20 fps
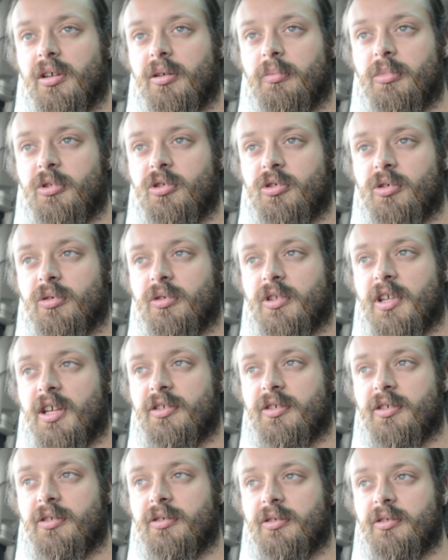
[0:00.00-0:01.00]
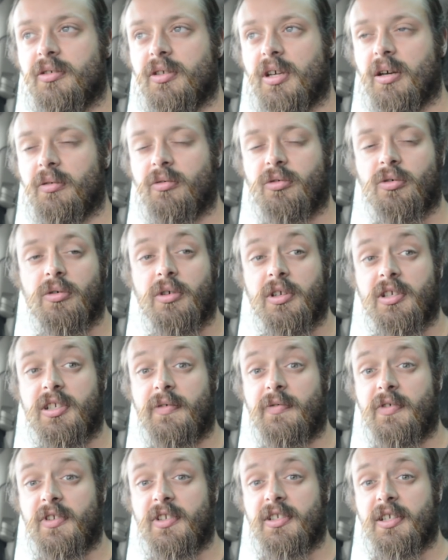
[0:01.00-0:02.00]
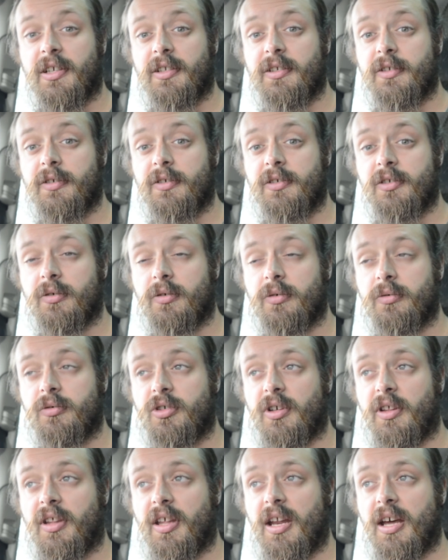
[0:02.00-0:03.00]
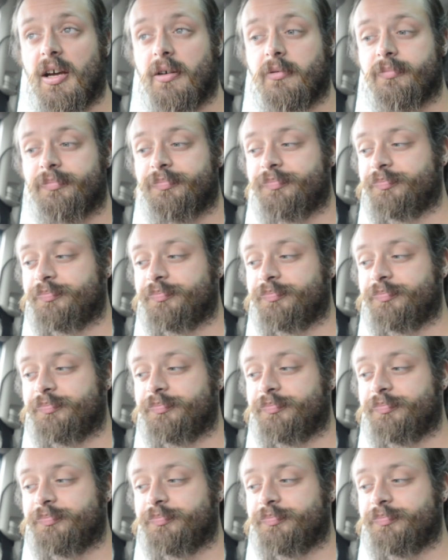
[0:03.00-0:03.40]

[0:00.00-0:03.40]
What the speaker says: Bijou Desert Outdoor Activity Centre. So check that out.